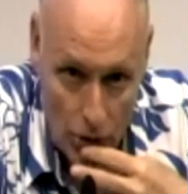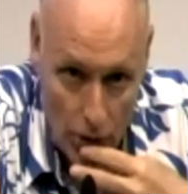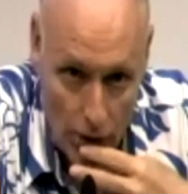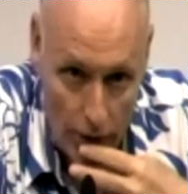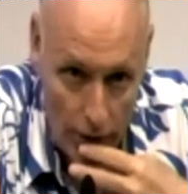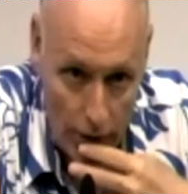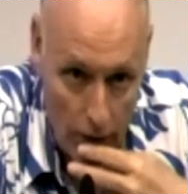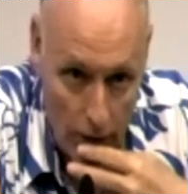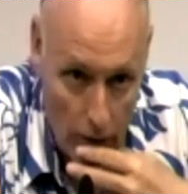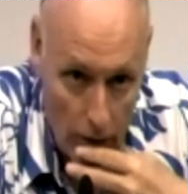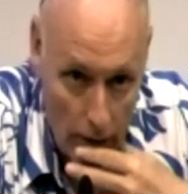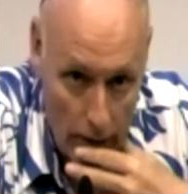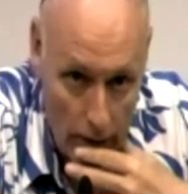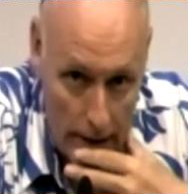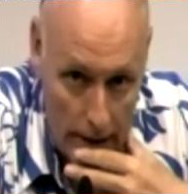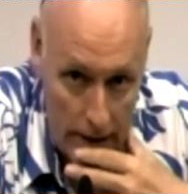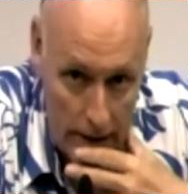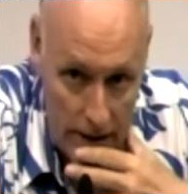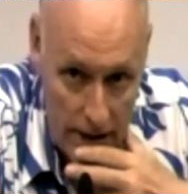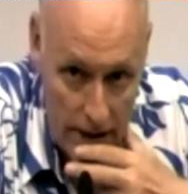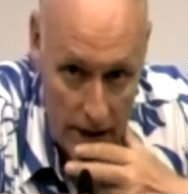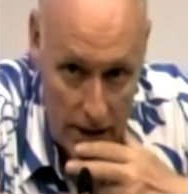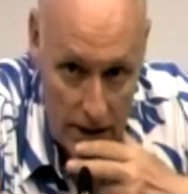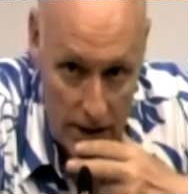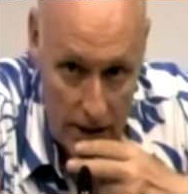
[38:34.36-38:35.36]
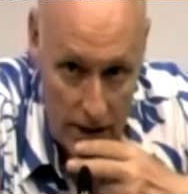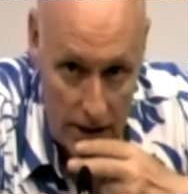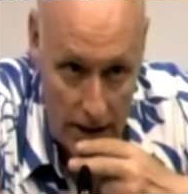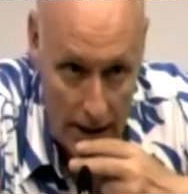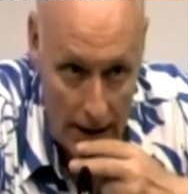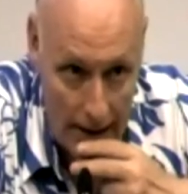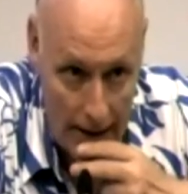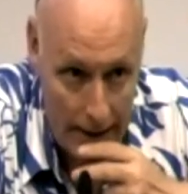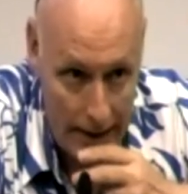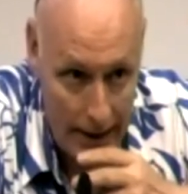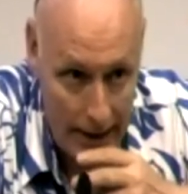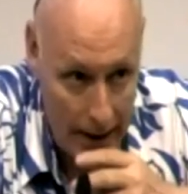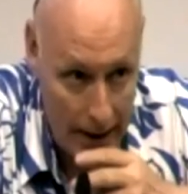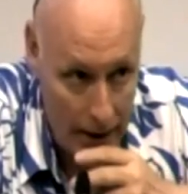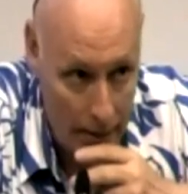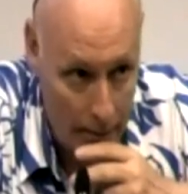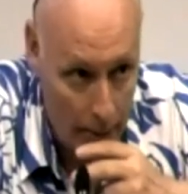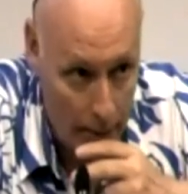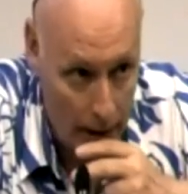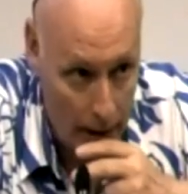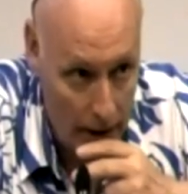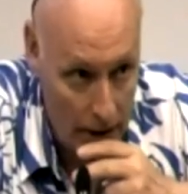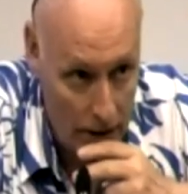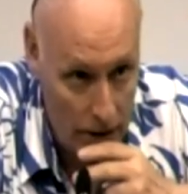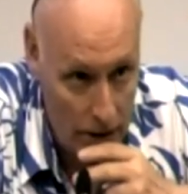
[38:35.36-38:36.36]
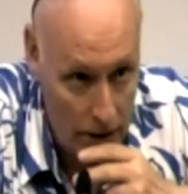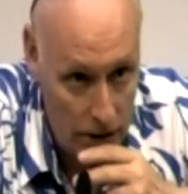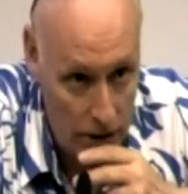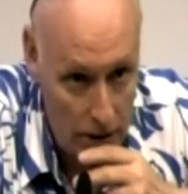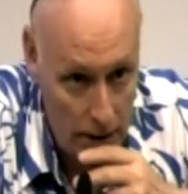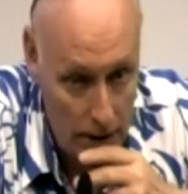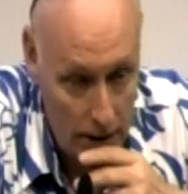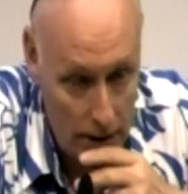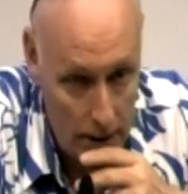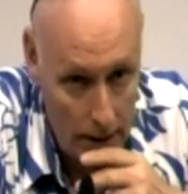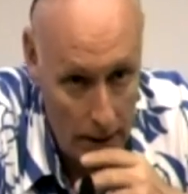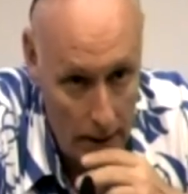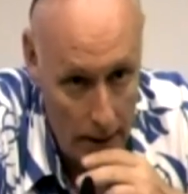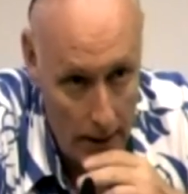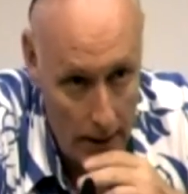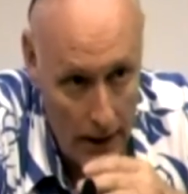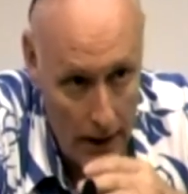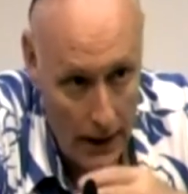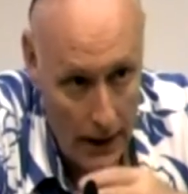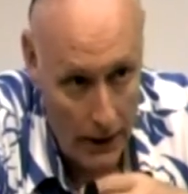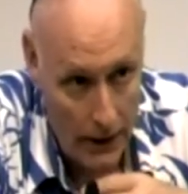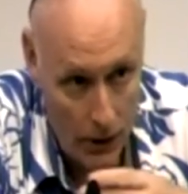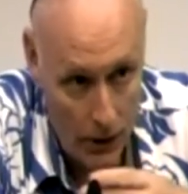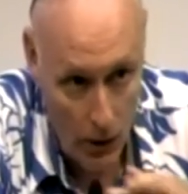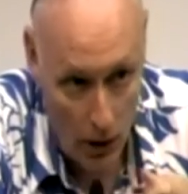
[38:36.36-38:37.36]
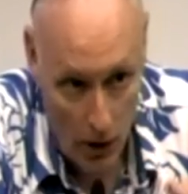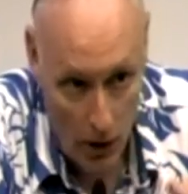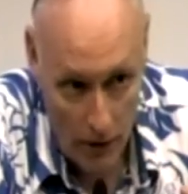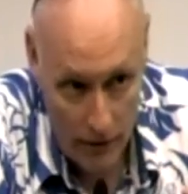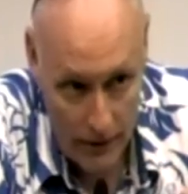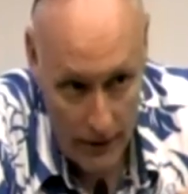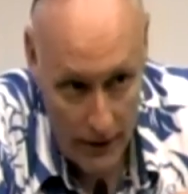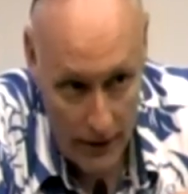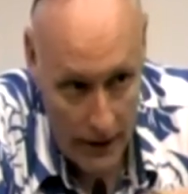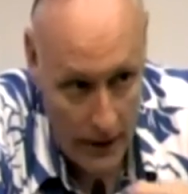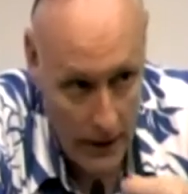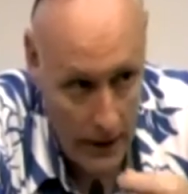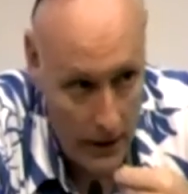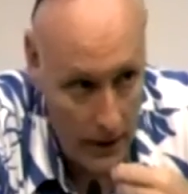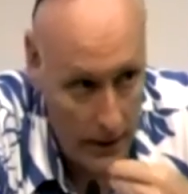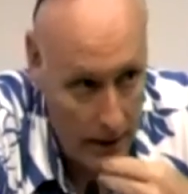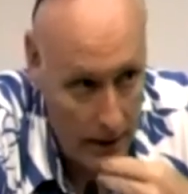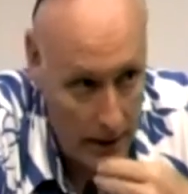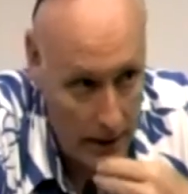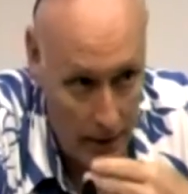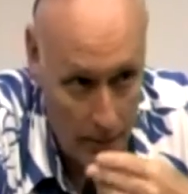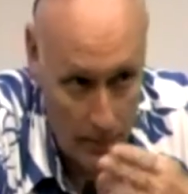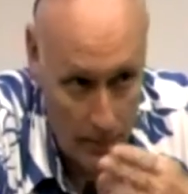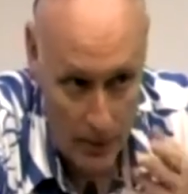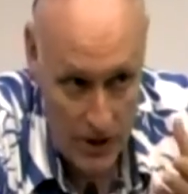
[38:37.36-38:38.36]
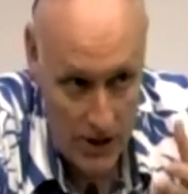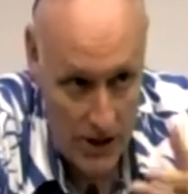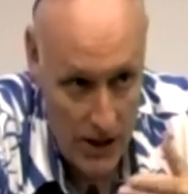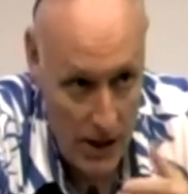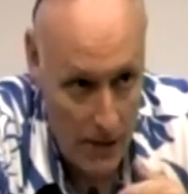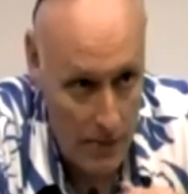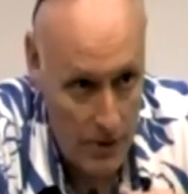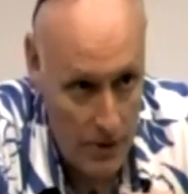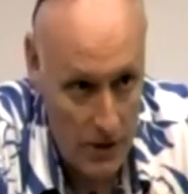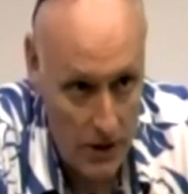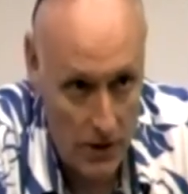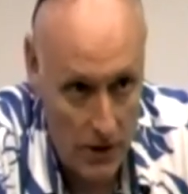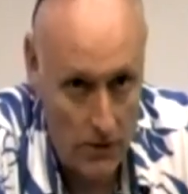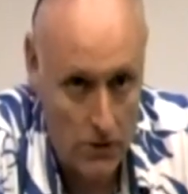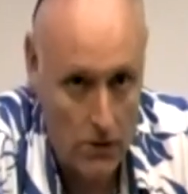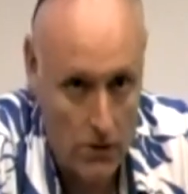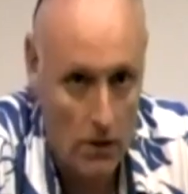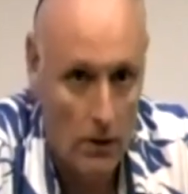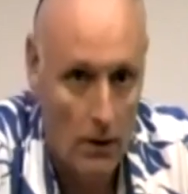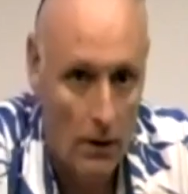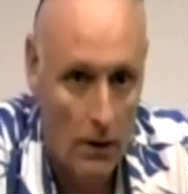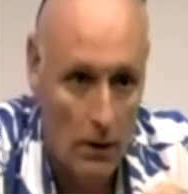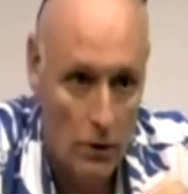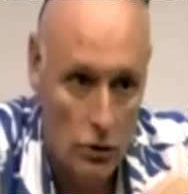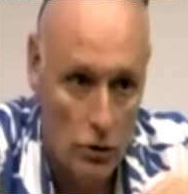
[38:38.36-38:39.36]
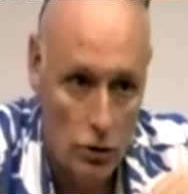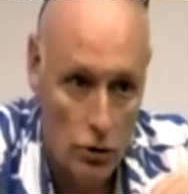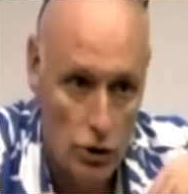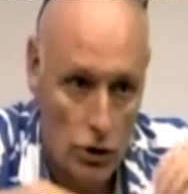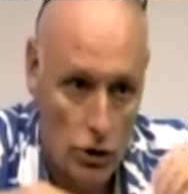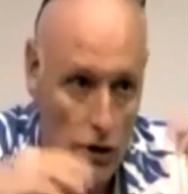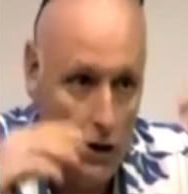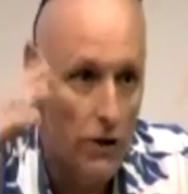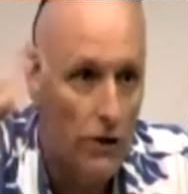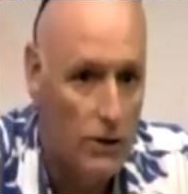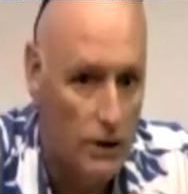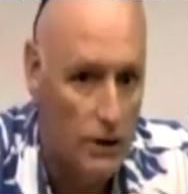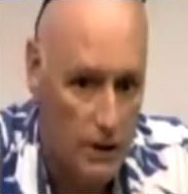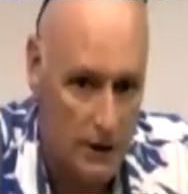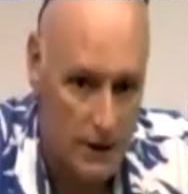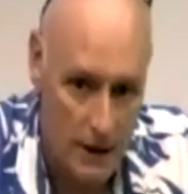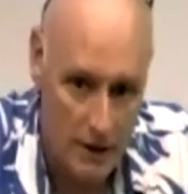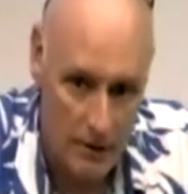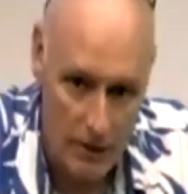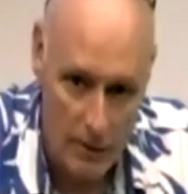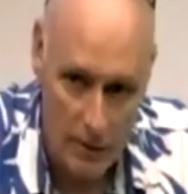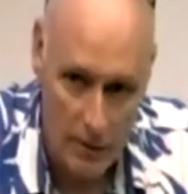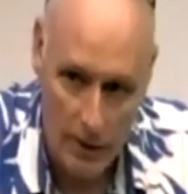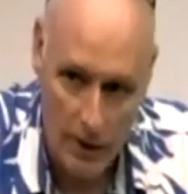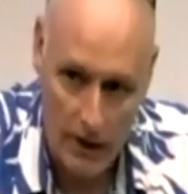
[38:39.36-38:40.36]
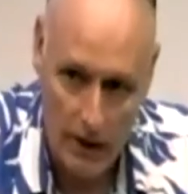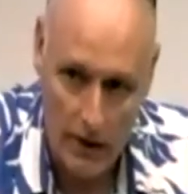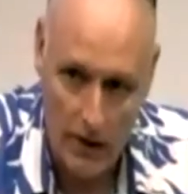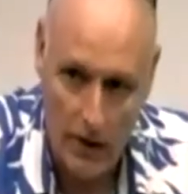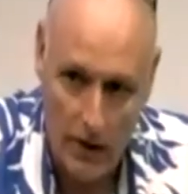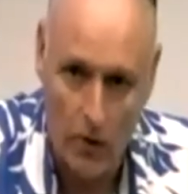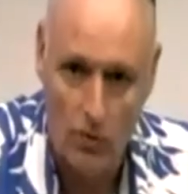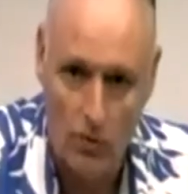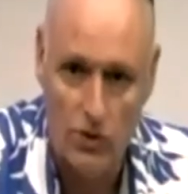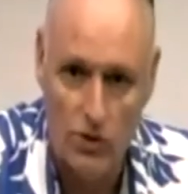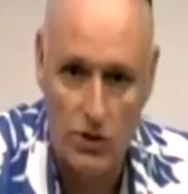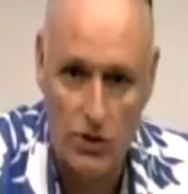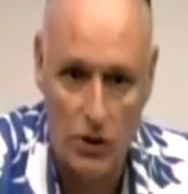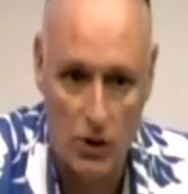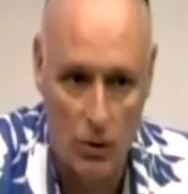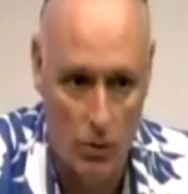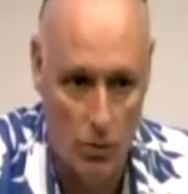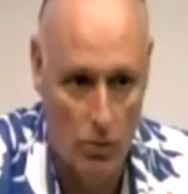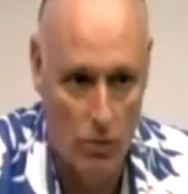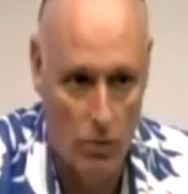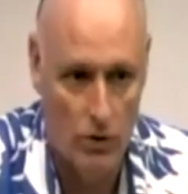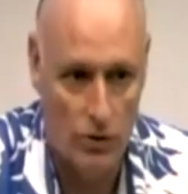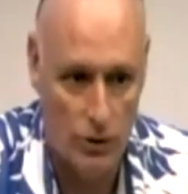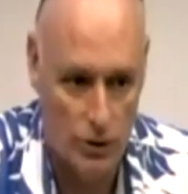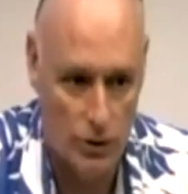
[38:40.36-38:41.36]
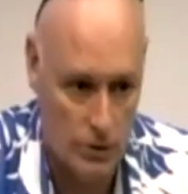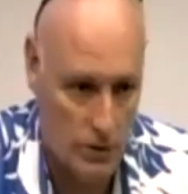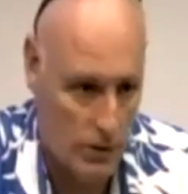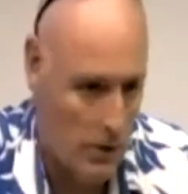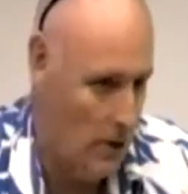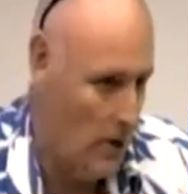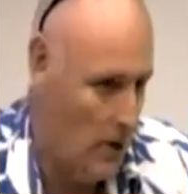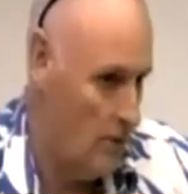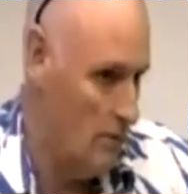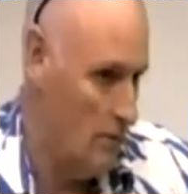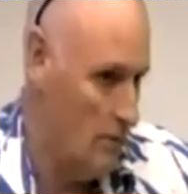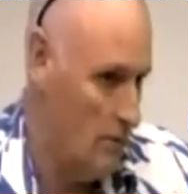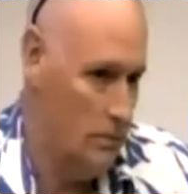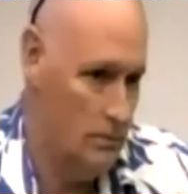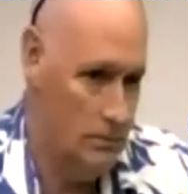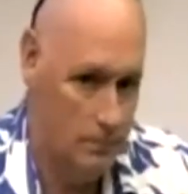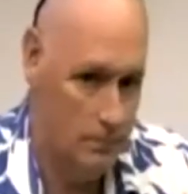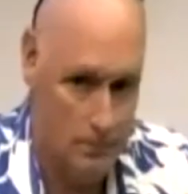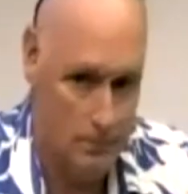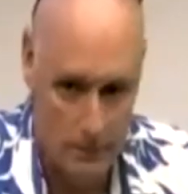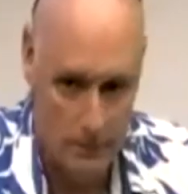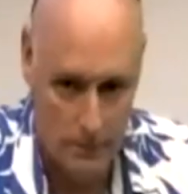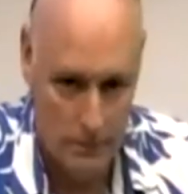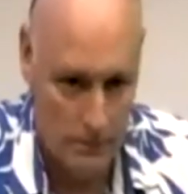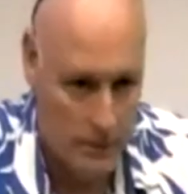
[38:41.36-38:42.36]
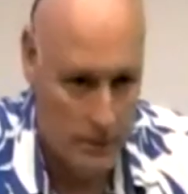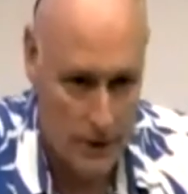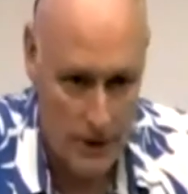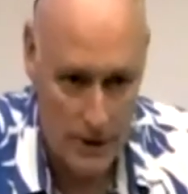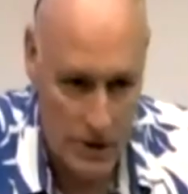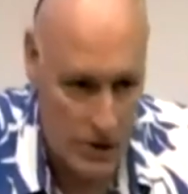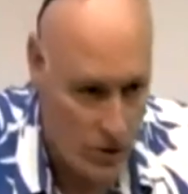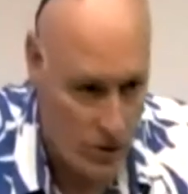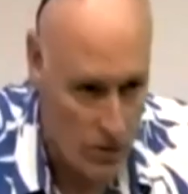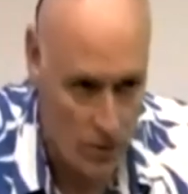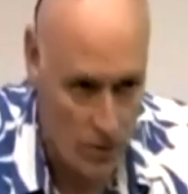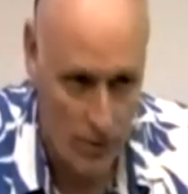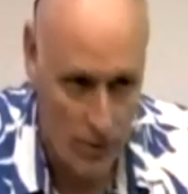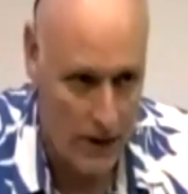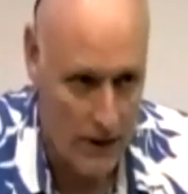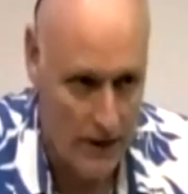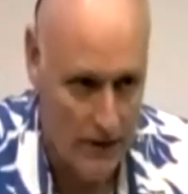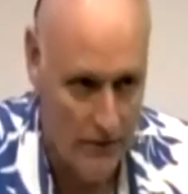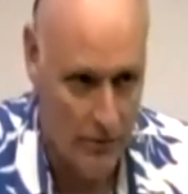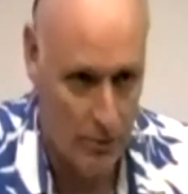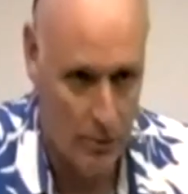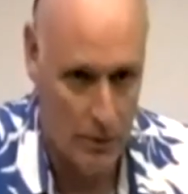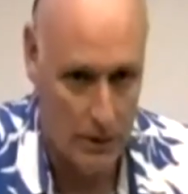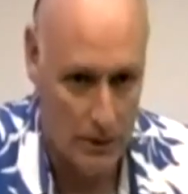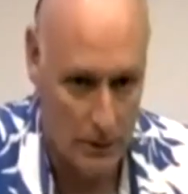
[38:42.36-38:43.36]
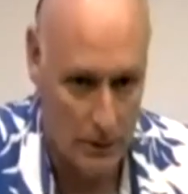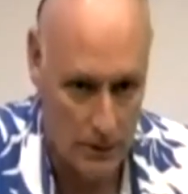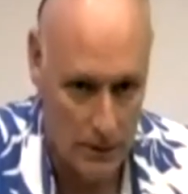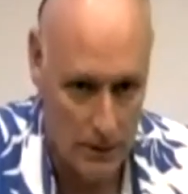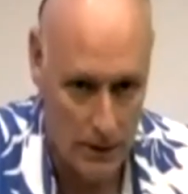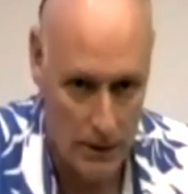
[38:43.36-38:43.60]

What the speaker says: join the organization, they'll attend a branch, and you'll often hear that the perception is, Jesus, everybody knows so much, this is unbelievable,